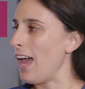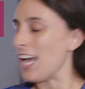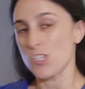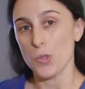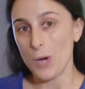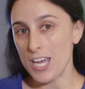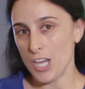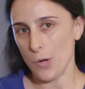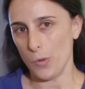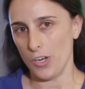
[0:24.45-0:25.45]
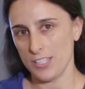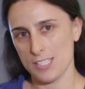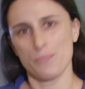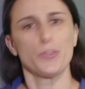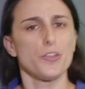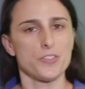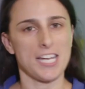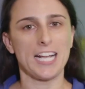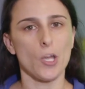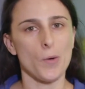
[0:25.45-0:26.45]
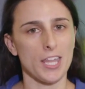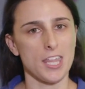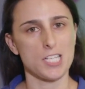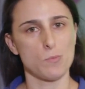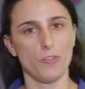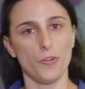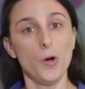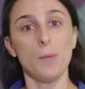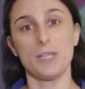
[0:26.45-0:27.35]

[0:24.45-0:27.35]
And so the way that it works, you've seen glowing things before,